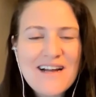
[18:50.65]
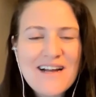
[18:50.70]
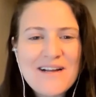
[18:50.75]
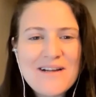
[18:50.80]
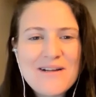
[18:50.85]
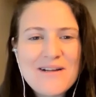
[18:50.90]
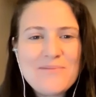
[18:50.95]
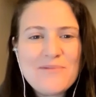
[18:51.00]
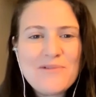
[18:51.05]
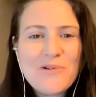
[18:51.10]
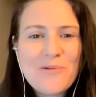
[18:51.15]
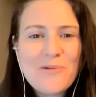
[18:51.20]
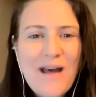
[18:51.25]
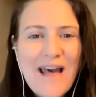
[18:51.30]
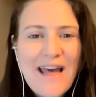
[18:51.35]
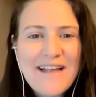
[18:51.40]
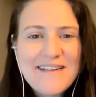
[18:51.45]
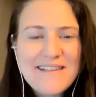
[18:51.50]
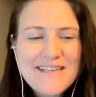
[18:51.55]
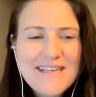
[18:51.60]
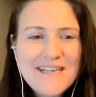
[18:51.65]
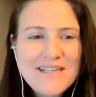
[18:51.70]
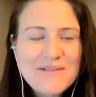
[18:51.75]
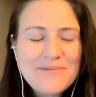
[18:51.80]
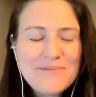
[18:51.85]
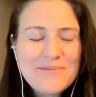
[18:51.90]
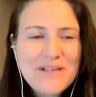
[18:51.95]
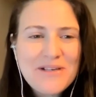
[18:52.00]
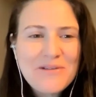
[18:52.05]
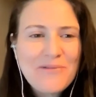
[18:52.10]
When
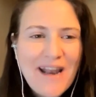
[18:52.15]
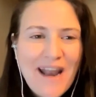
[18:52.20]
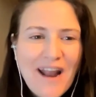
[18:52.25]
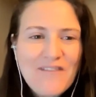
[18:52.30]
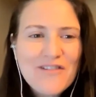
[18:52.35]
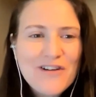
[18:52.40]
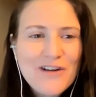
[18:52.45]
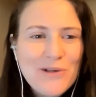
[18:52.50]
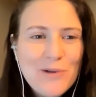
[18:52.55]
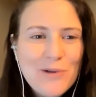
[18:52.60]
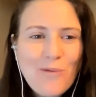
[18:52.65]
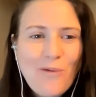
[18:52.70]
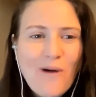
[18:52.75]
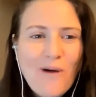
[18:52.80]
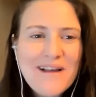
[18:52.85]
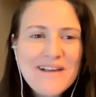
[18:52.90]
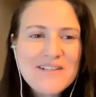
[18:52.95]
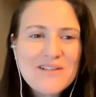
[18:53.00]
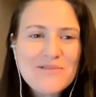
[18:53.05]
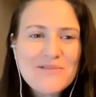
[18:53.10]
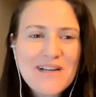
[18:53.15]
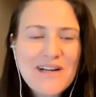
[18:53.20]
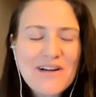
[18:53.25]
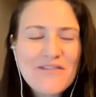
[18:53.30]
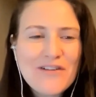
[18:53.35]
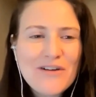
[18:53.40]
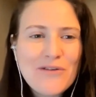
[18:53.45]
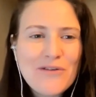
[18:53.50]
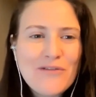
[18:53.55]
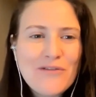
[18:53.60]
can be whenever you want it,
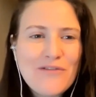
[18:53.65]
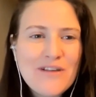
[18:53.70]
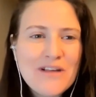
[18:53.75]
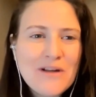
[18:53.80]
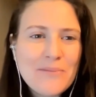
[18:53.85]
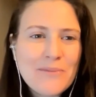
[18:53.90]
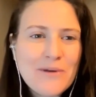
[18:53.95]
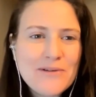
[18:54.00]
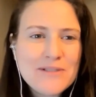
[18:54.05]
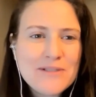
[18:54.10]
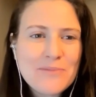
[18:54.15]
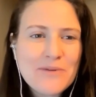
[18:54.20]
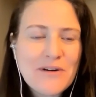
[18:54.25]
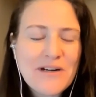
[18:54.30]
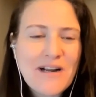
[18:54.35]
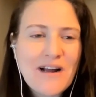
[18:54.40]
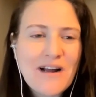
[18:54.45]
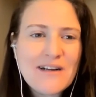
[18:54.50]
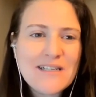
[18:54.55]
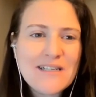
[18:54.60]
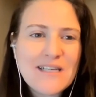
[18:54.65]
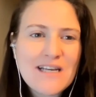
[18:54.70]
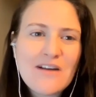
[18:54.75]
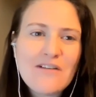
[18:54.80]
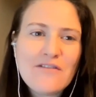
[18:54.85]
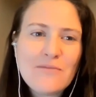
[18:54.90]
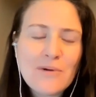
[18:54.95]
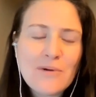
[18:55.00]
whenever you feel most productive,